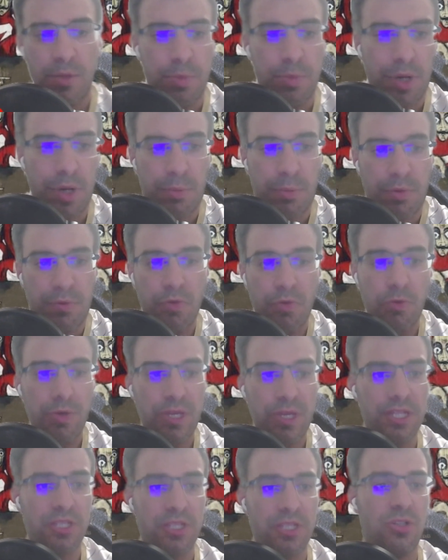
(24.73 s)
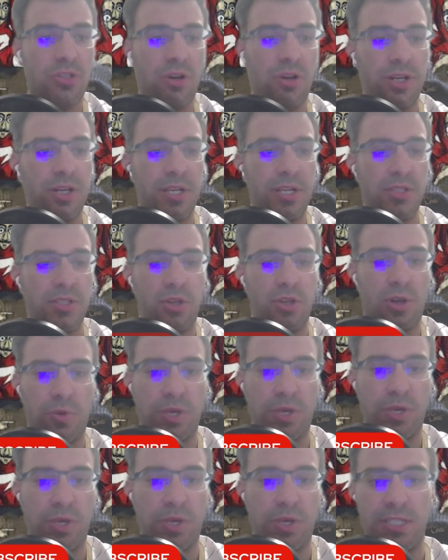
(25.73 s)
But before we get started, as
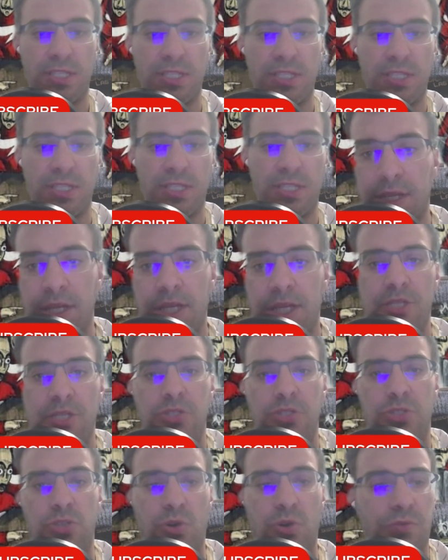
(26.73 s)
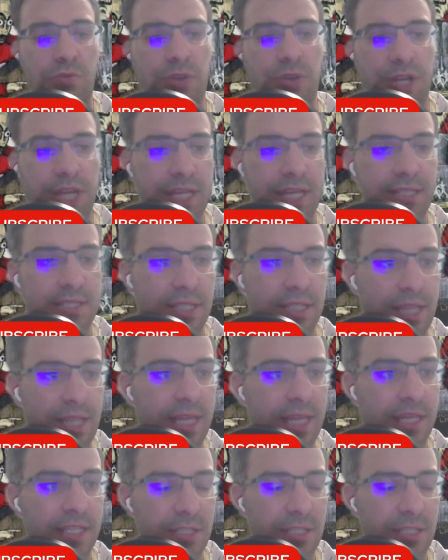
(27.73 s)
always, everyone, don't forget to like and